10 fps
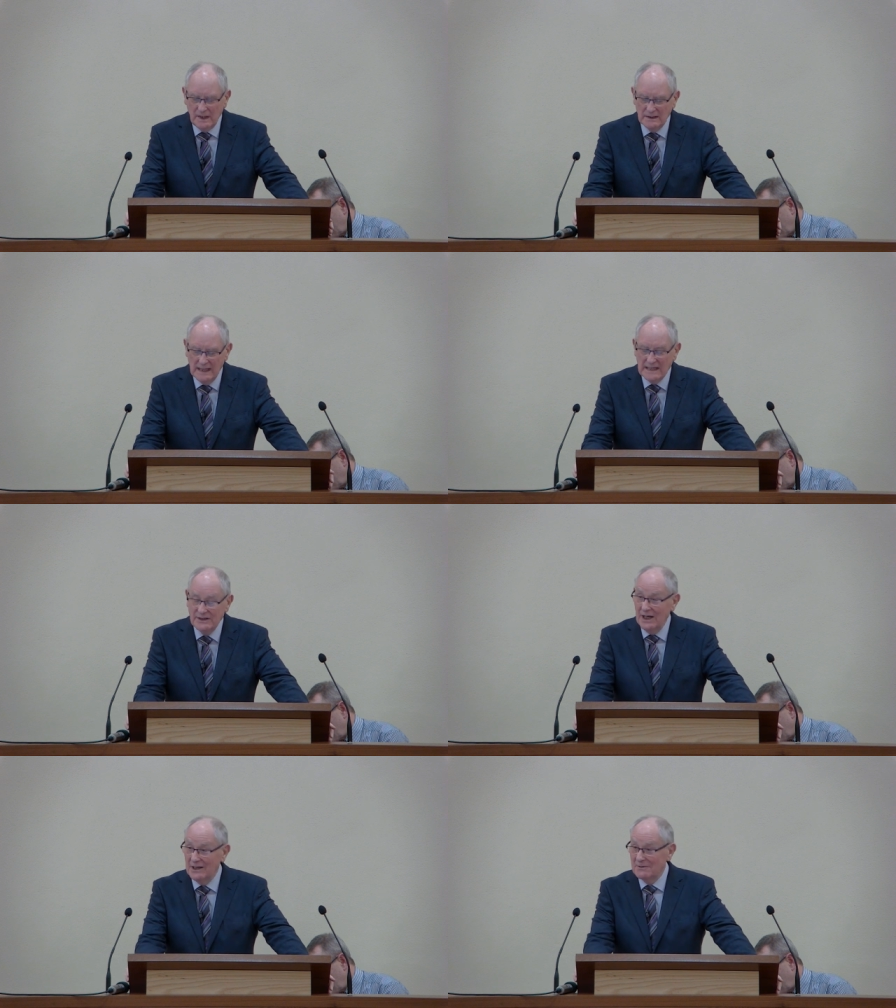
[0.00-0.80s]

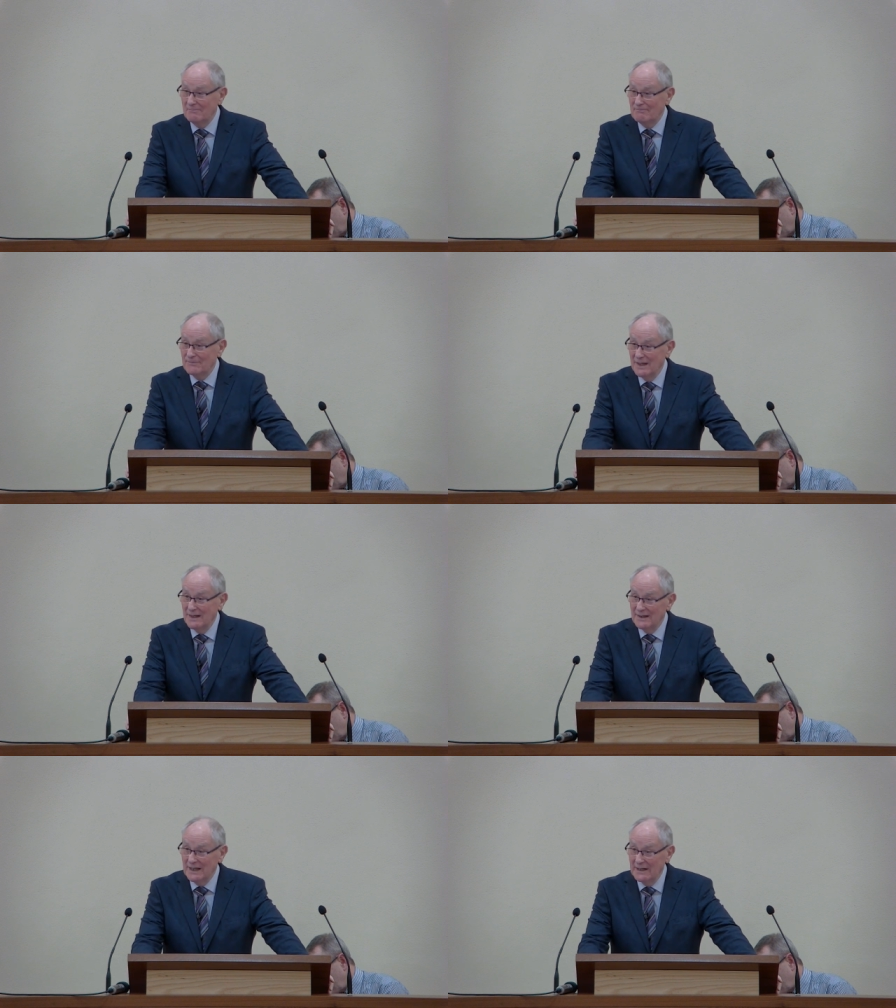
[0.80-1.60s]
like that,
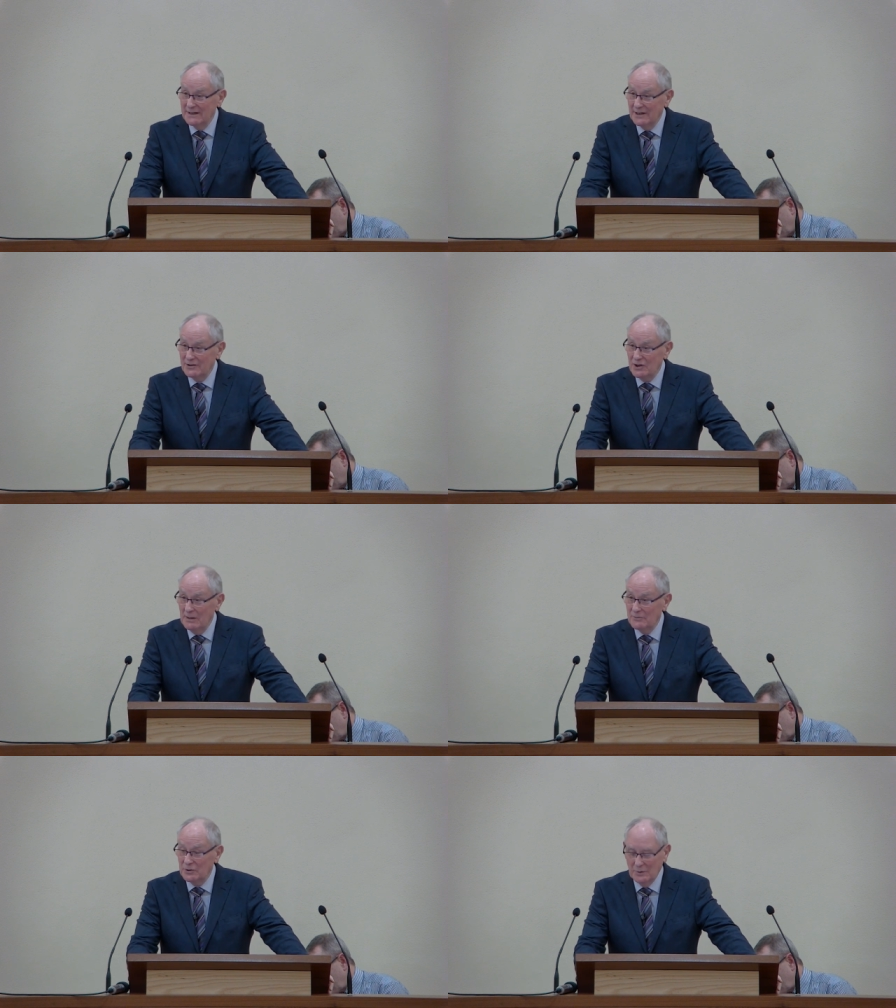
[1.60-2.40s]
that, that
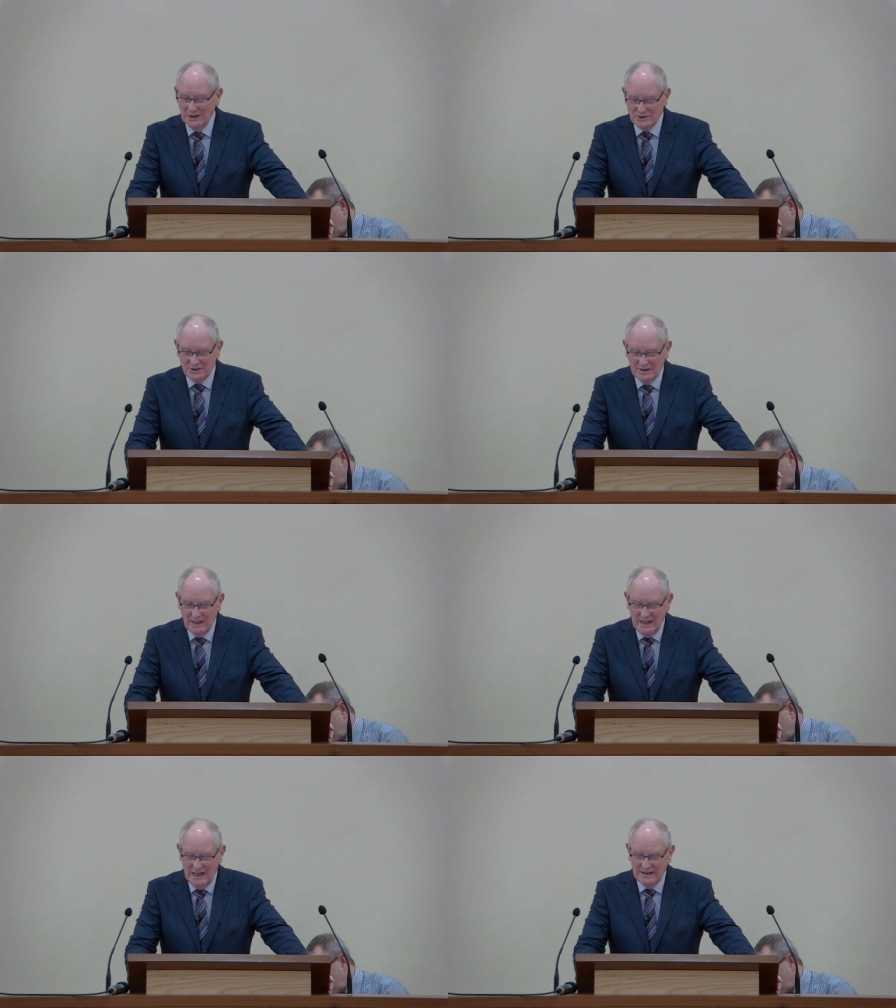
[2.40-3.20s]
come to us
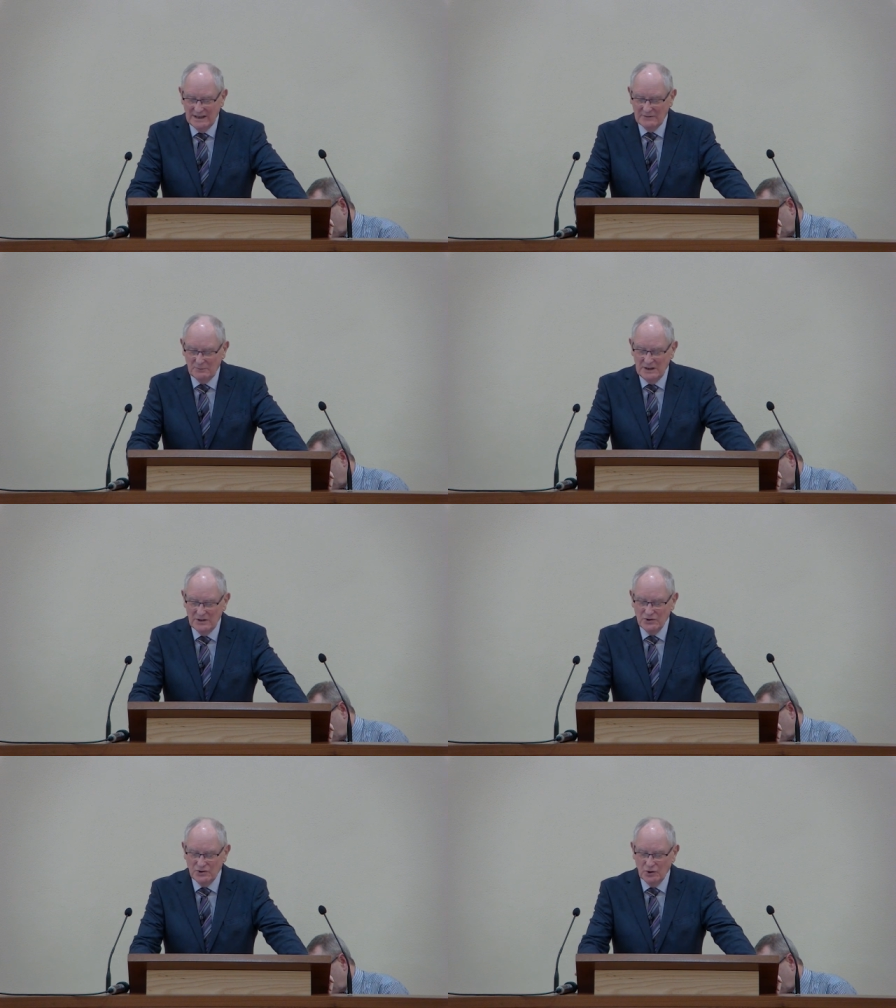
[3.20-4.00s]
and that we
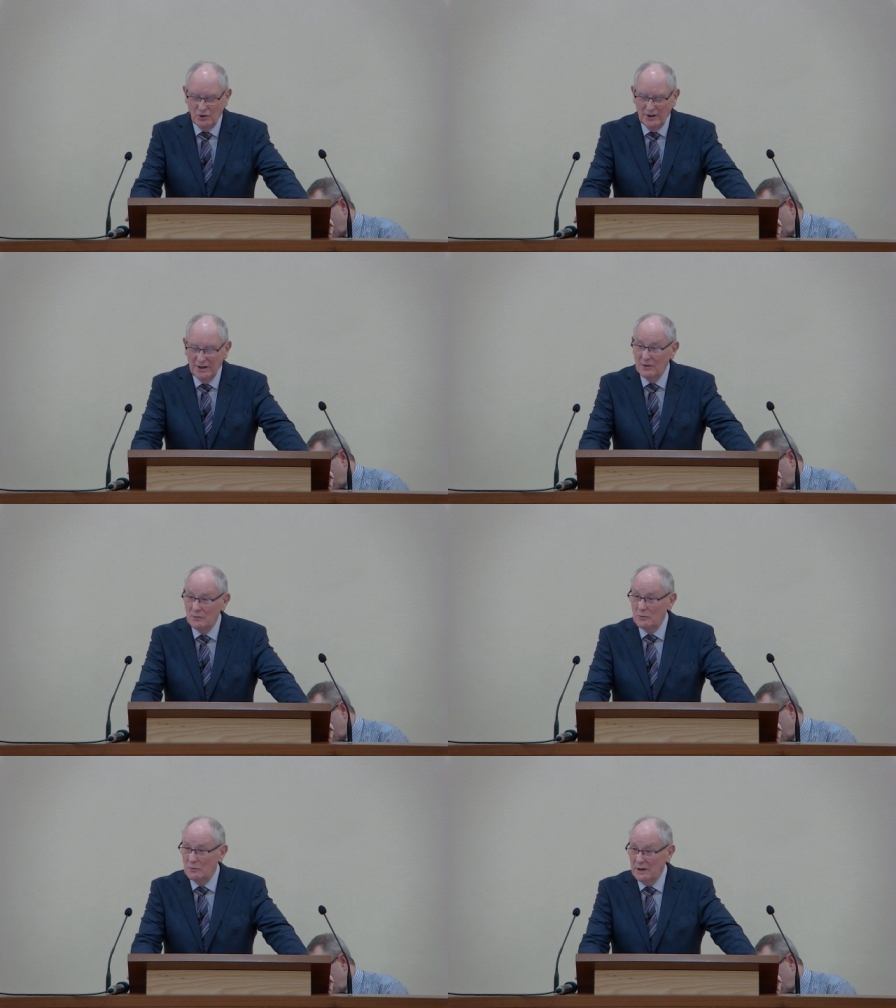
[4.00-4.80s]
enjoy
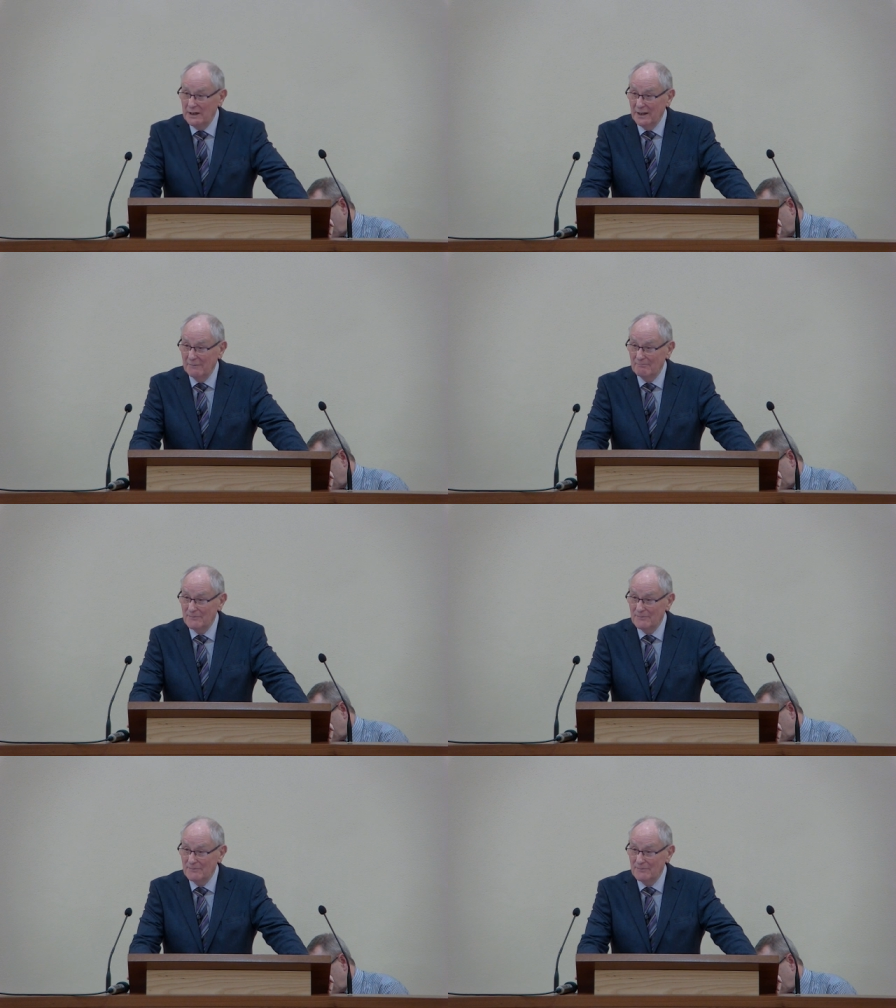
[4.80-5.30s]
reading.